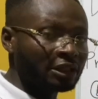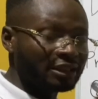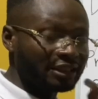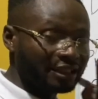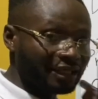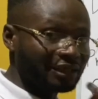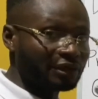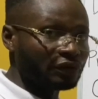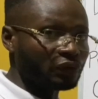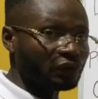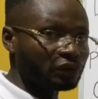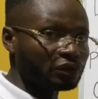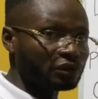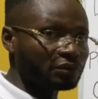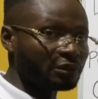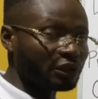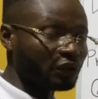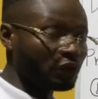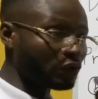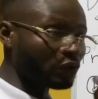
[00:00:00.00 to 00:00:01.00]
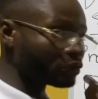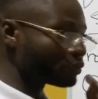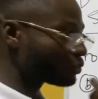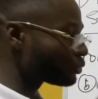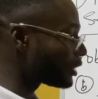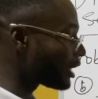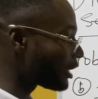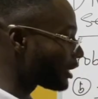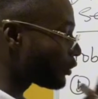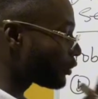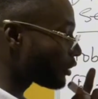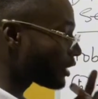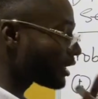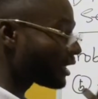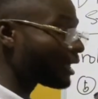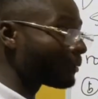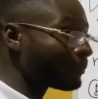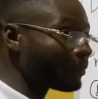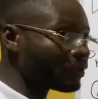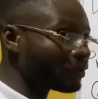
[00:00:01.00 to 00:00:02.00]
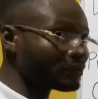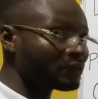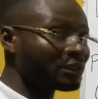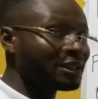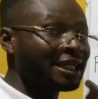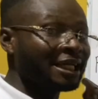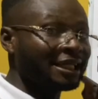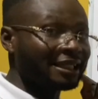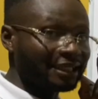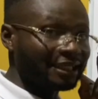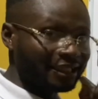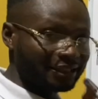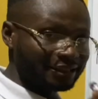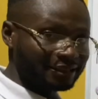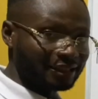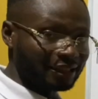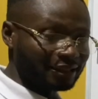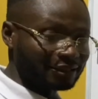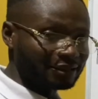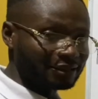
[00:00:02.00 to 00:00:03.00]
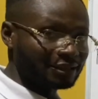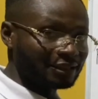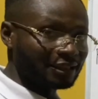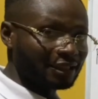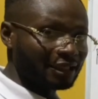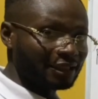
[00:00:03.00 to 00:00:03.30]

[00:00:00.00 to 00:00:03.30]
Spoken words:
Take note, because we talking about distance,